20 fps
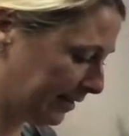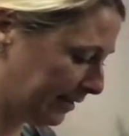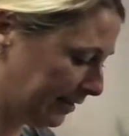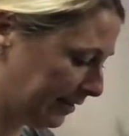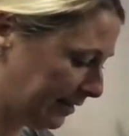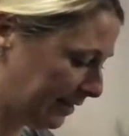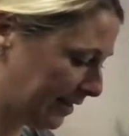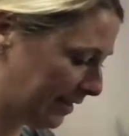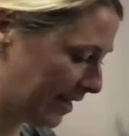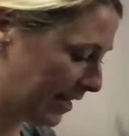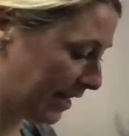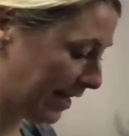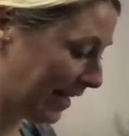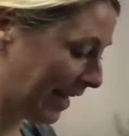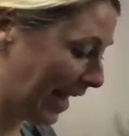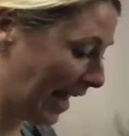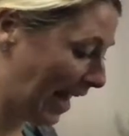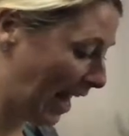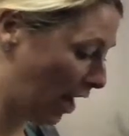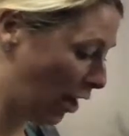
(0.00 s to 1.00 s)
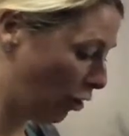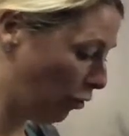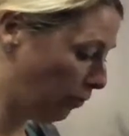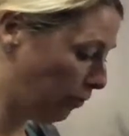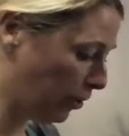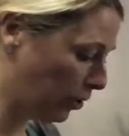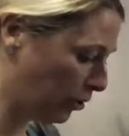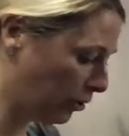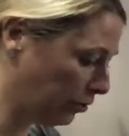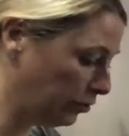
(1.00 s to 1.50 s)
let's see cow
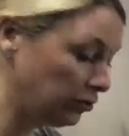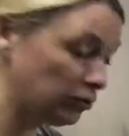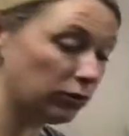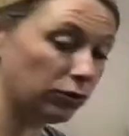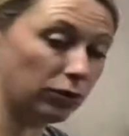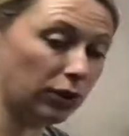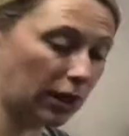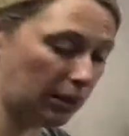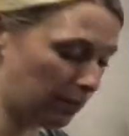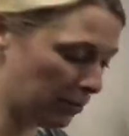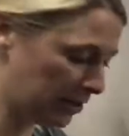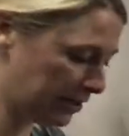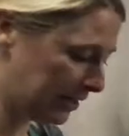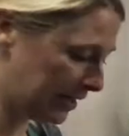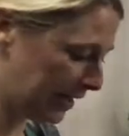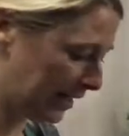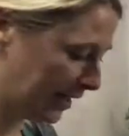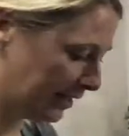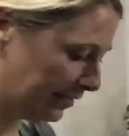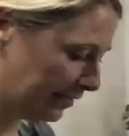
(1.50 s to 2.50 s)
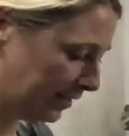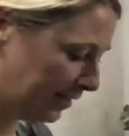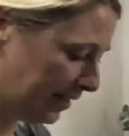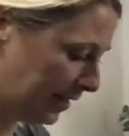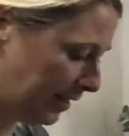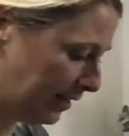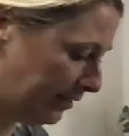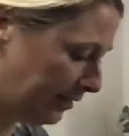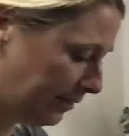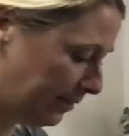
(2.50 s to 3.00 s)
pose. So come onto hands and
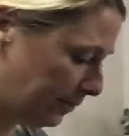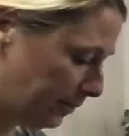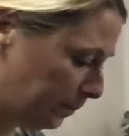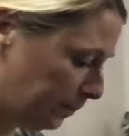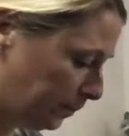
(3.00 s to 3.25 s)
knees.